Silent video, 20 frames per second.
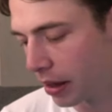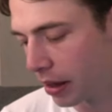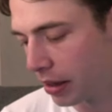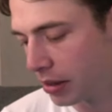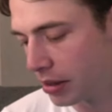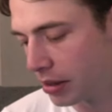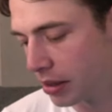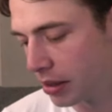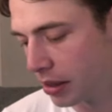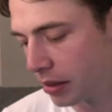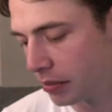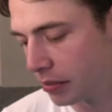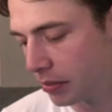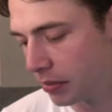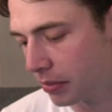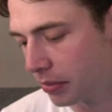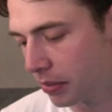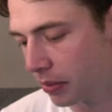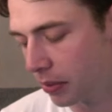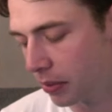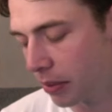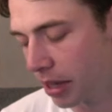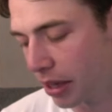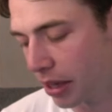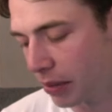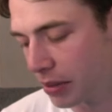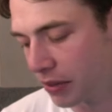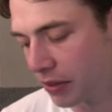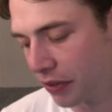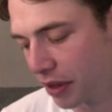And when
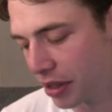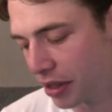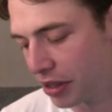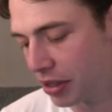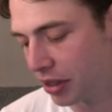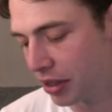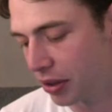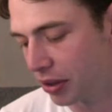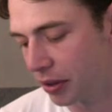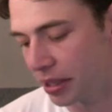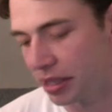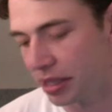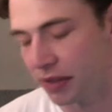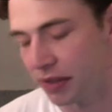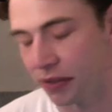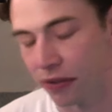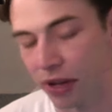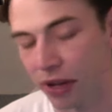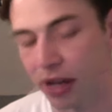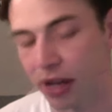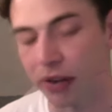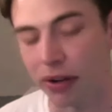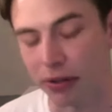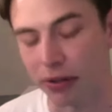that was finished and got into Flare,